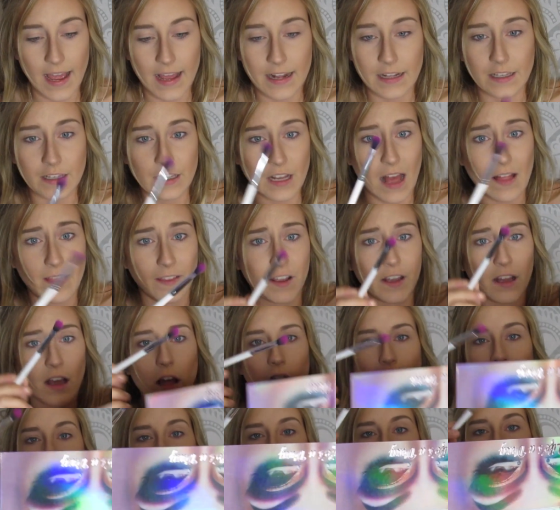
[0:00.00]
And like,
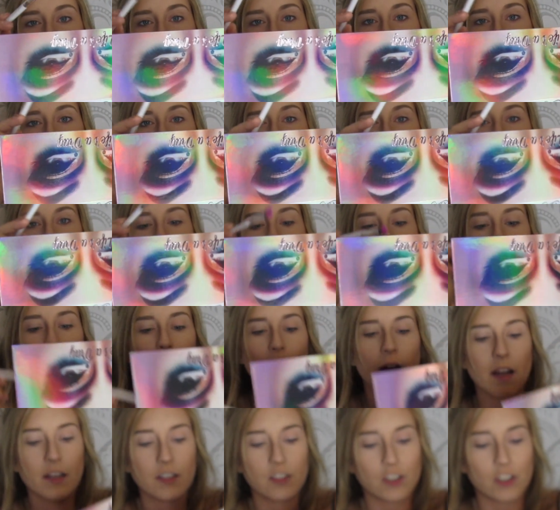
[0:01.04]
I literally got so
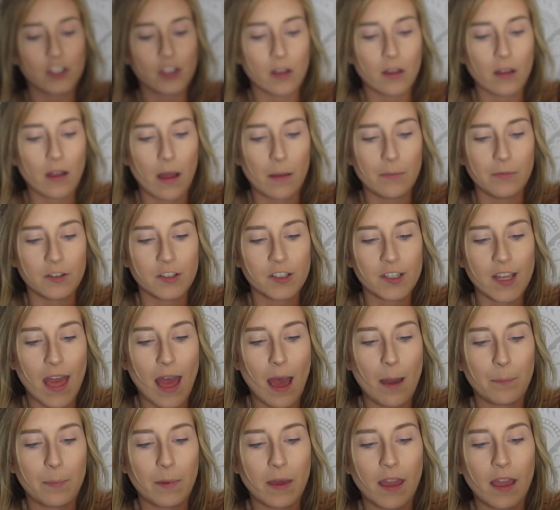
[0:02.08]
much. I'm just
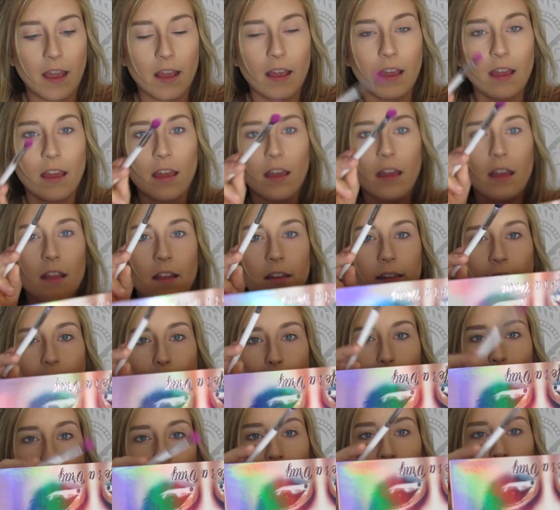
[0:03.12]
tapping,
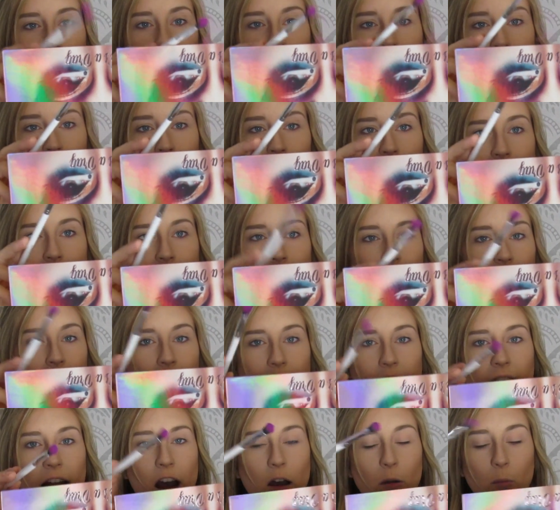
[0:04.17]
tap it off, and you can see
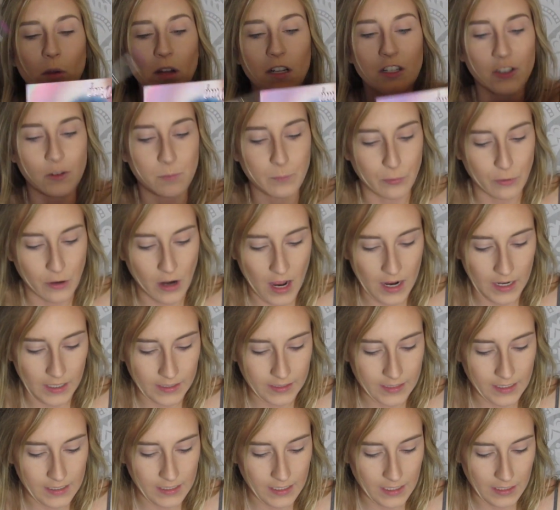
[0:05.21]
like how much
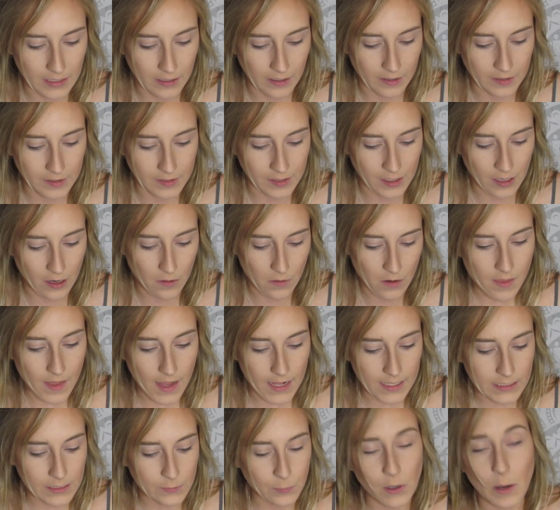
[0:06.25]
product is in there. So
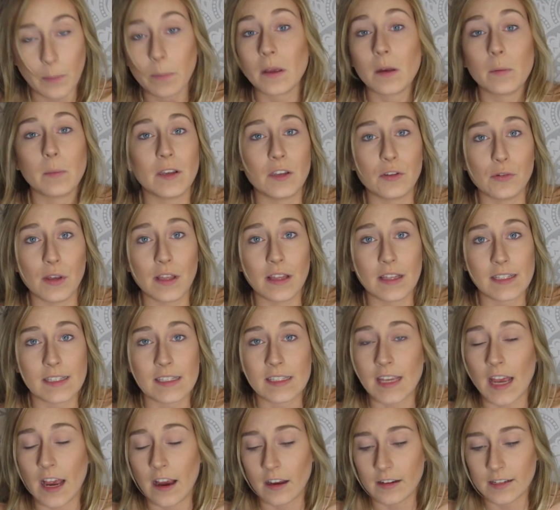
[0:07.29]
that's what I'm gonna be doing this
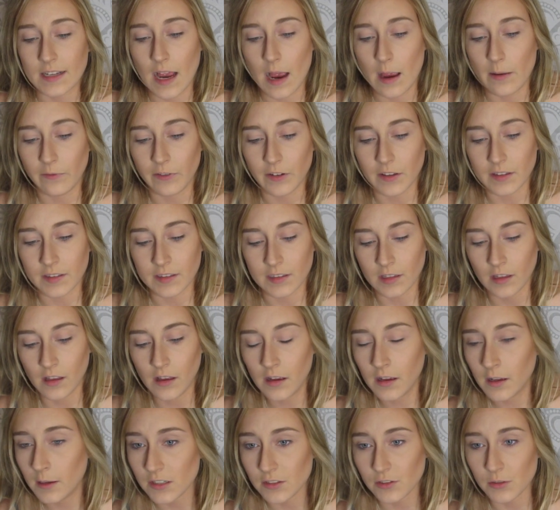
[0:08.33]
entire time for this
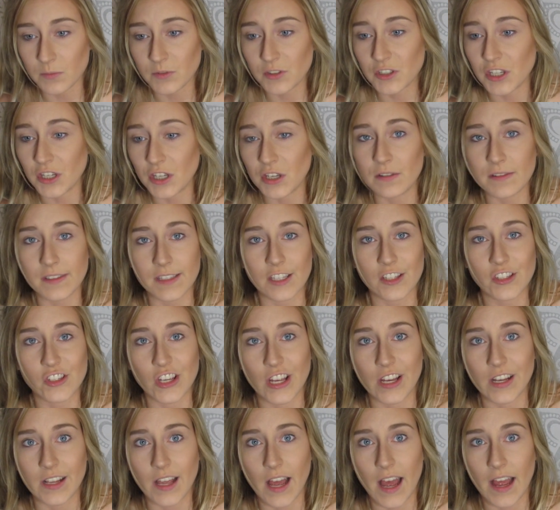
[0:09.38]
look. So I'm just gonna use the
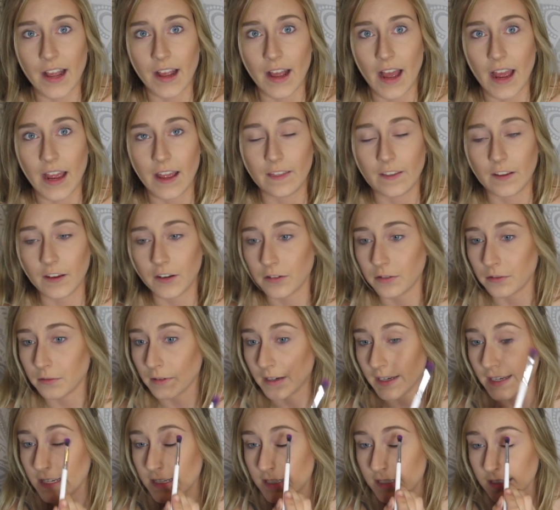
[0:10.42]
shade Kai Kai in the
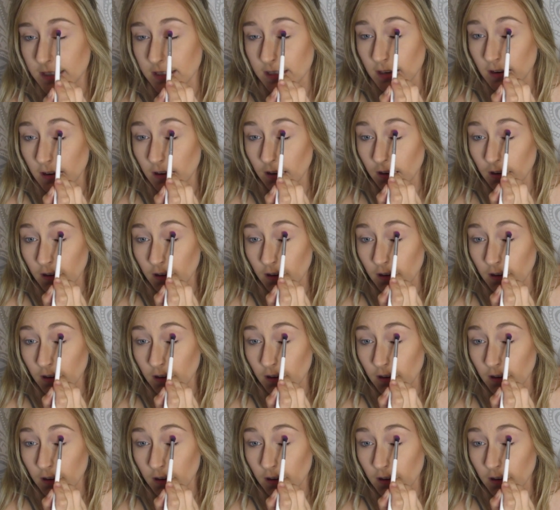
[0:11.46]
crease.